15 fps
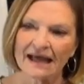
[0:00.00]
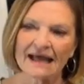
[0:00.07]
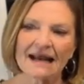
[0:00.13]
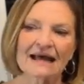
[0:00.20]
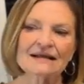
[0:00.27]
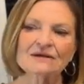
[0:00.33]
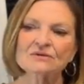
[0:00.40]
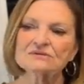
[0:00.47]
And
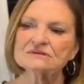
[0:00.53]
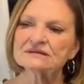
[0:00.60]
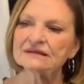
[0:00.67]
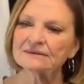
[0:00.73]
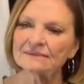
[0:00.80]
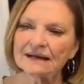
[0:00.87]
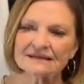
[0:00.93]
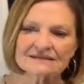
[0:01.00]
I
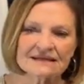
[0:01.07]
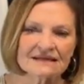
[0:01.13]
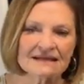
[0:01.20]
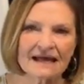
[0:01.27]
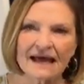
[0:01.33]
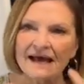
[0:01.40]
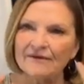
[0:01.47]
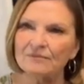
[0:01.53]
seem
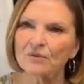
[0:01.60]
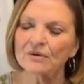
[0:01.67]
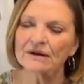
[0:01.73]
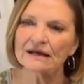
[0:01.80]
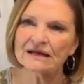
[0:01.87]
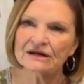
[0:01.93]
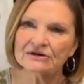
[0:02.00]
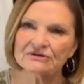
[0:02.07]
to have
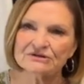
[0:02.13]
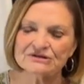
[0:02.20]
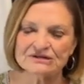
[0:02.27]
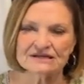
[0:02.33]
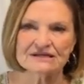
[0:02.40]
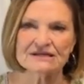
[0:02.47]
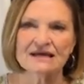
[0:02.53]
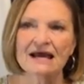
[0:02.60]
more
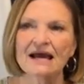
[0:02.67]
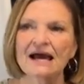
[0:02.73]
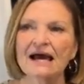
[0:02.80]
energy.